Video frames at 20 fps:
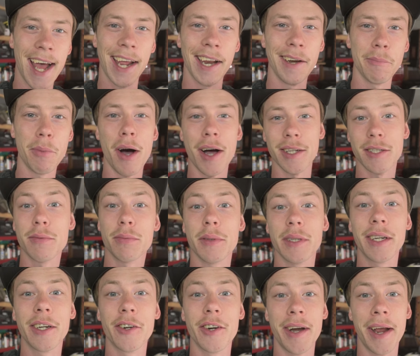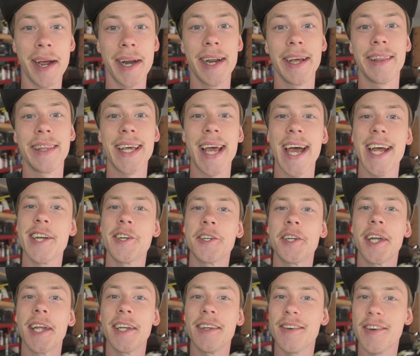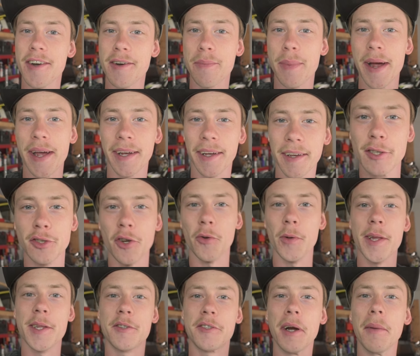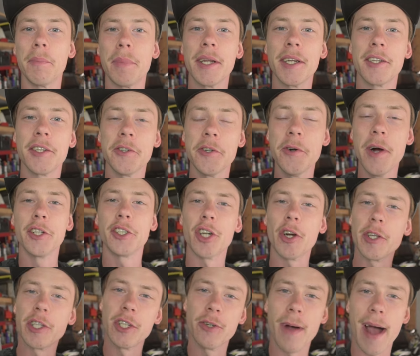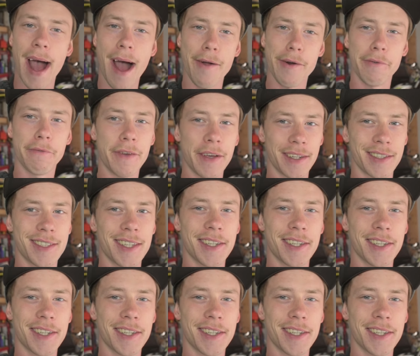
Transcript: and possibly grenading the engine in your dirt bike. So let's jump into showing you how to fix